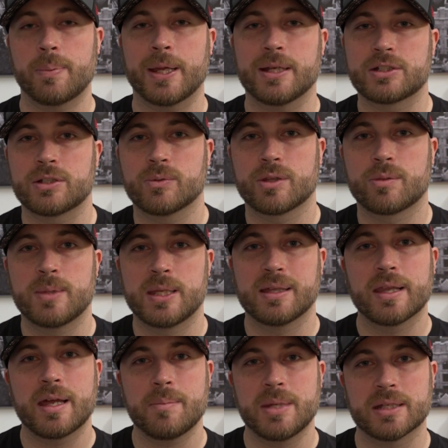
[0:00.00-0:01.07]
patient with me.
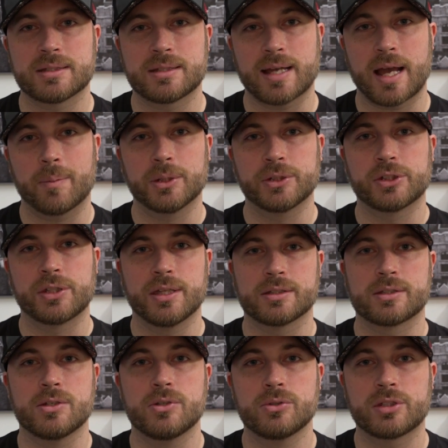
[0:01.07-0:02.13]
Let me establish
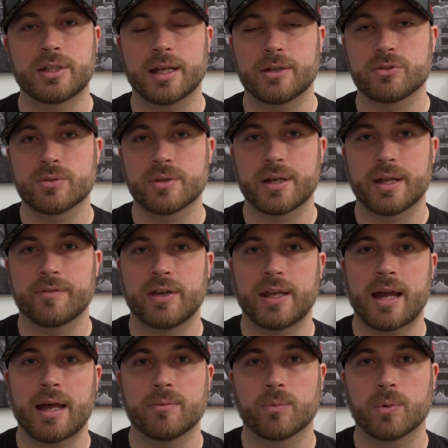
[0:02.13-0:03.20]
this new schedule that I've
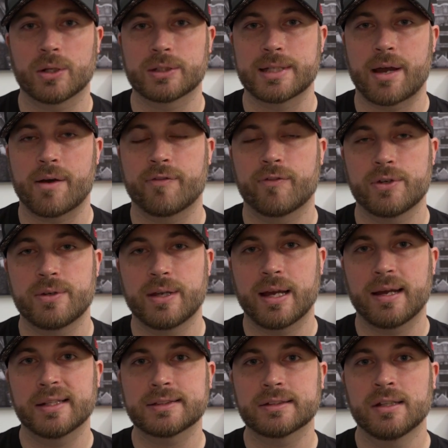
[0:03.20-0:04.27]
got worked out for you
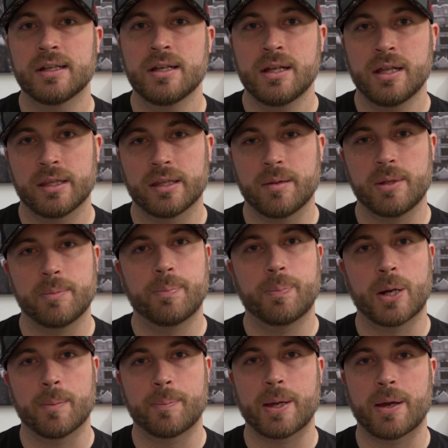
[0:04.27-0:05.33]
guys. Let me
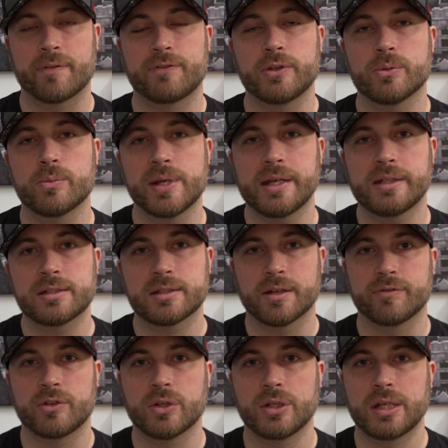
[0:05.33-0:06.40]
pump out a few weeks
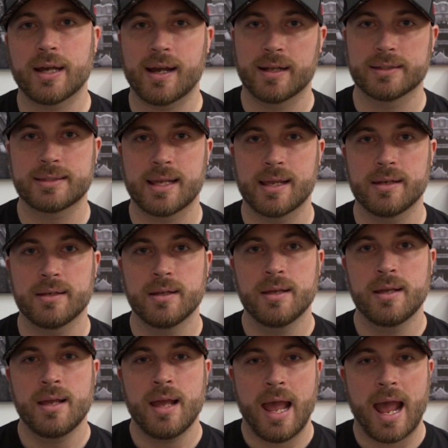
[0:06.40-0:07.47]
of good content,
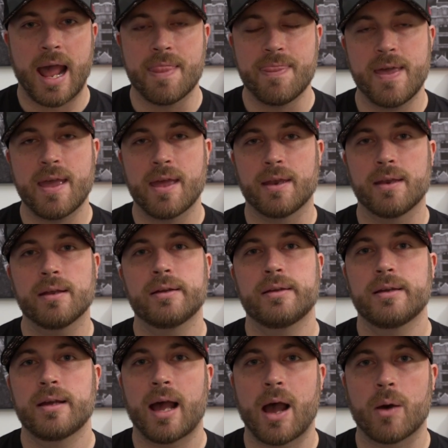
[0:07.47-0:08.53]
and then
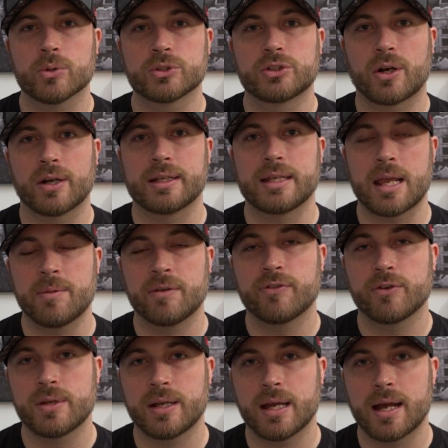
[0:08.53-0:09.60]
I will start gaming for
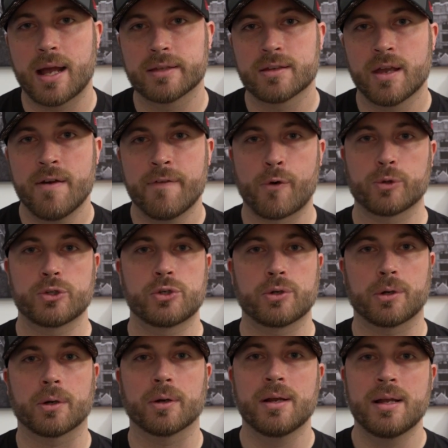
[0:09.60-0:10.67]
you guys for
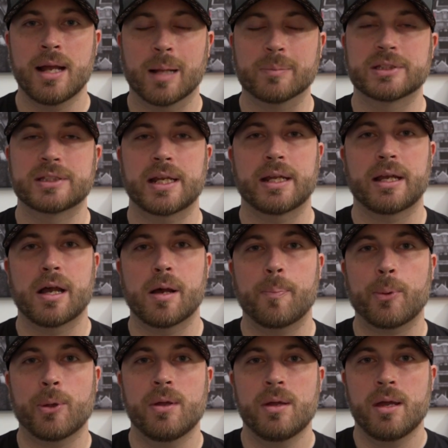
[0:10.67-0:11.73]
sure. I'm setting
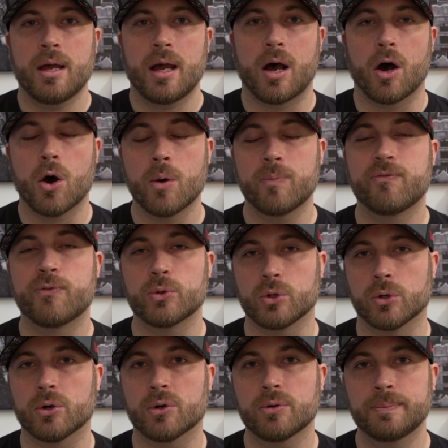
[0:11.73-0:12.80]
up a hopeful
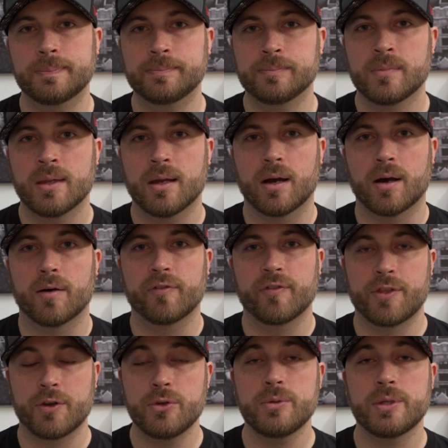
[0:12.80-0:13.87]
goal of
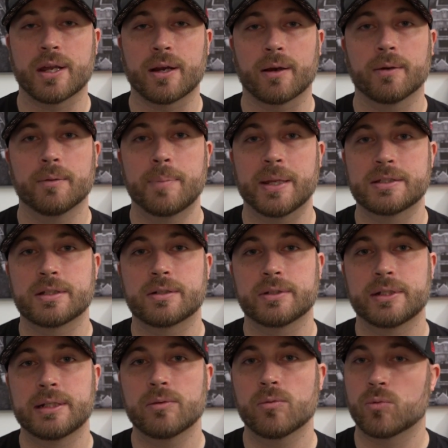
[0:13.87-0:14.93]
the new year.
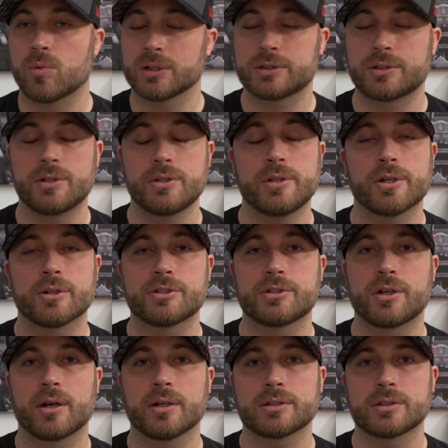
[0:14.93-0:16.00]
Basically, once the new year
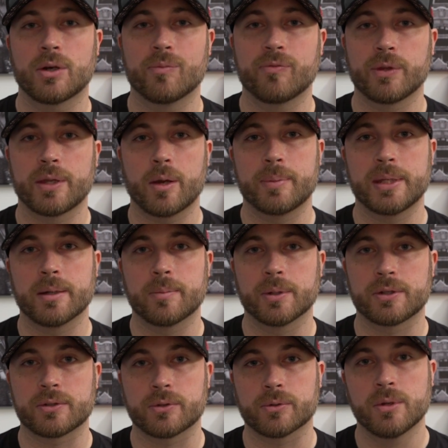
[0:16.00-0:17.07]
starts, hopefully I'll be able
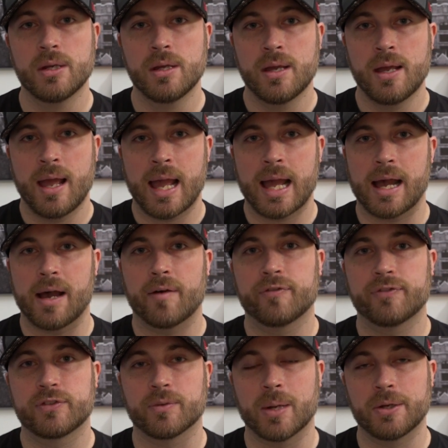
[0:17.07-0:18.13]
to have
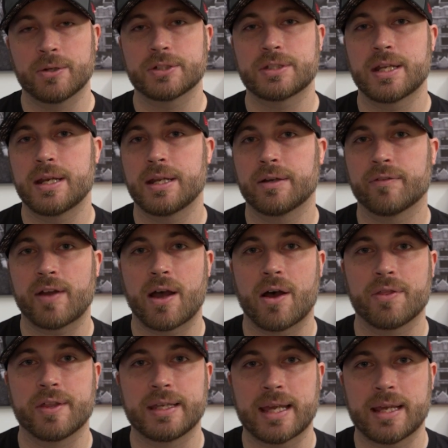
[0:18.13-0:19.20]
some understanding of how
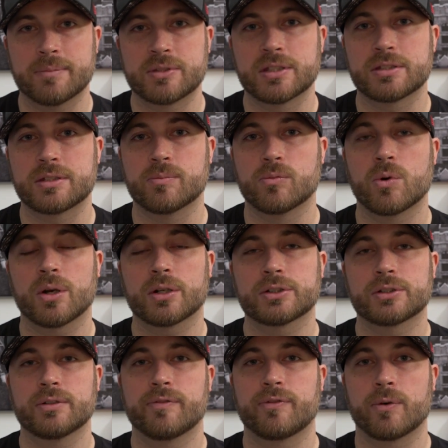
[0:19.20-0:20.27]
the game system
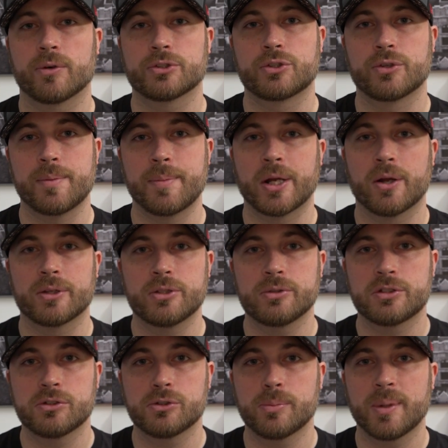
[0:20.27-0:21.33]
works for streaming on
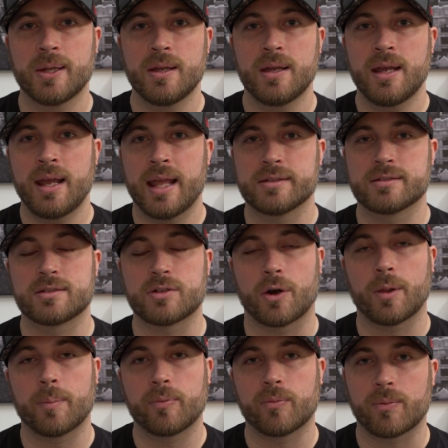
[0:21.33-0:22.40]
YouTube and start
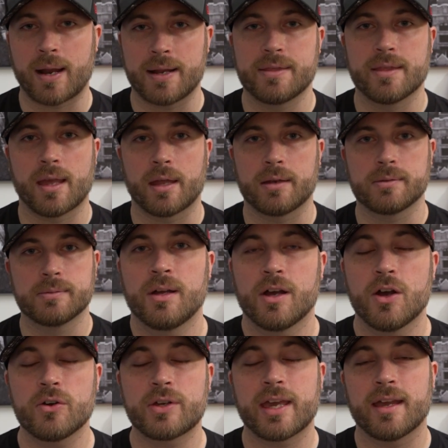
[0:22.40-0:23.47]
up right then.
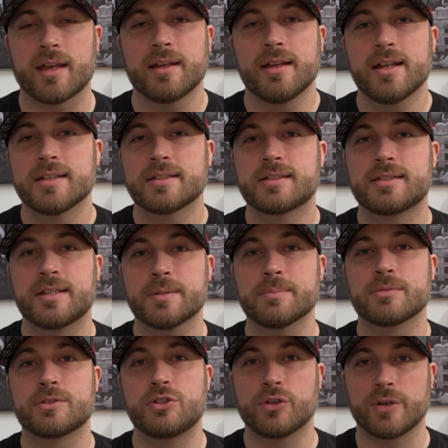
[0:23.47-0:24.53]
Okay,
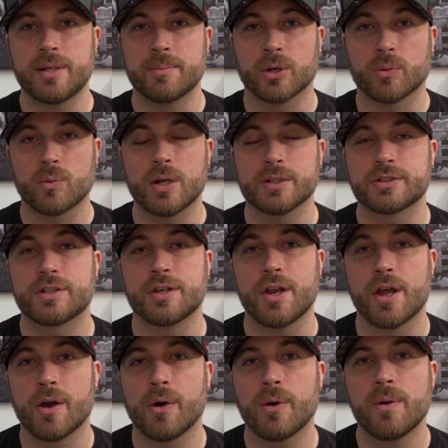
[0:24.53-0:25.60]
Sims Dreamer wants to
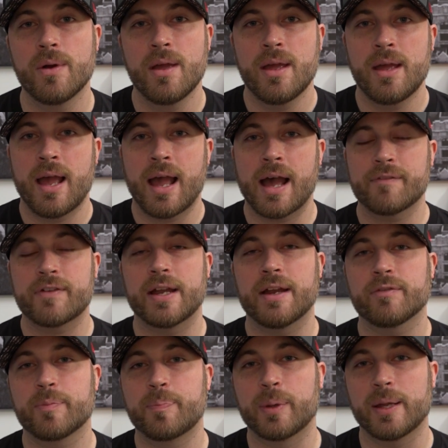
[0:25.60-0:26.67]
know, have I
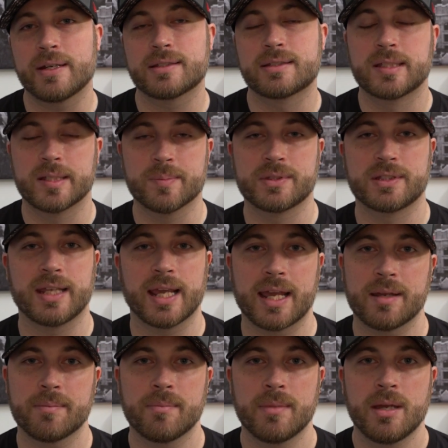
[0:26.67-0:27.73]
ever played a Sims
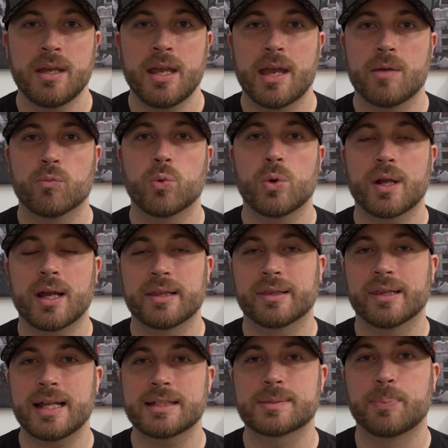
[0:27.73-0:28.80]
game? And would I
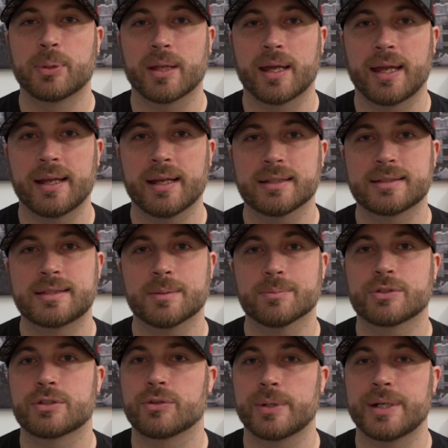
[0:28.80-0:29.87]
let's play
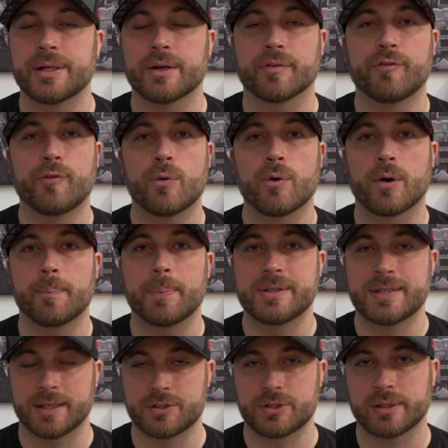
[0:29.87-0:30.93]
Sims 3 or 4
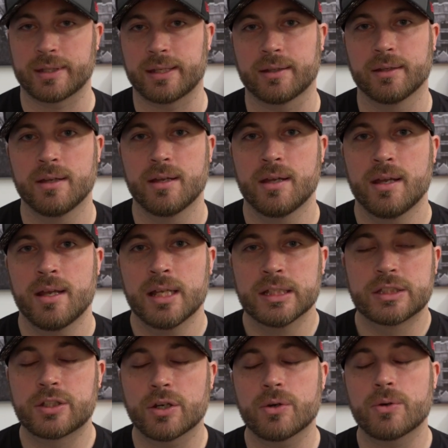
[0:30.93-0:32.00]
potentially?
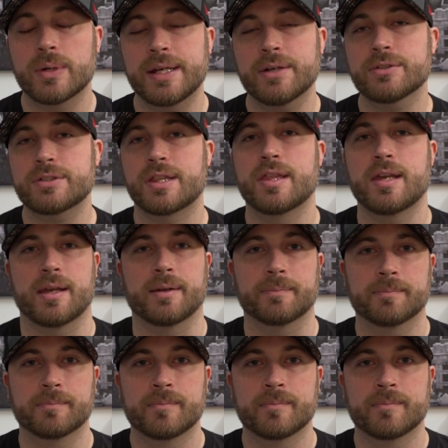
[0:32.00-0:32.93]
So here's the thing.